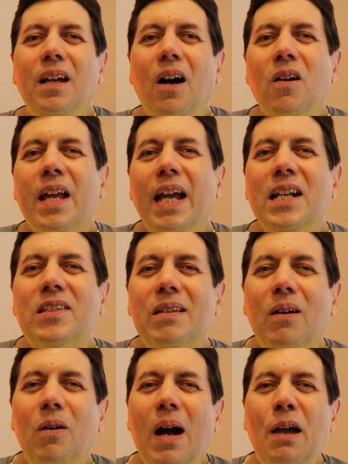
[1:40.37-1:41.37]
Okay,
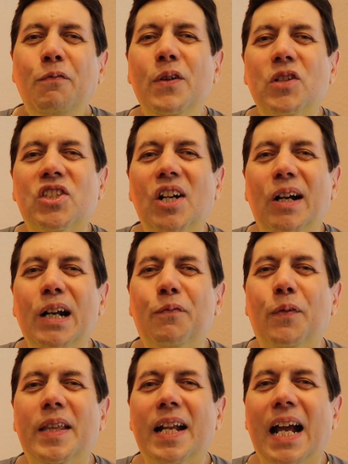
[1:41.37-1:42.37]
so I feel sorry
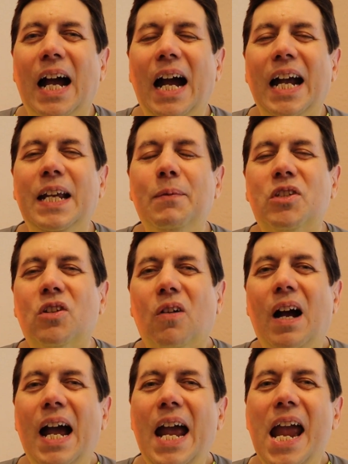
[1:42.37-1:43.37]
for the guy. He was
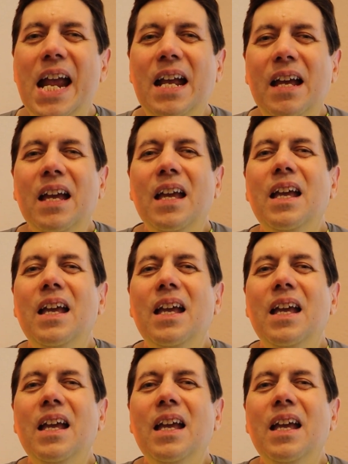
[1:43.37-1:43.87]
crying.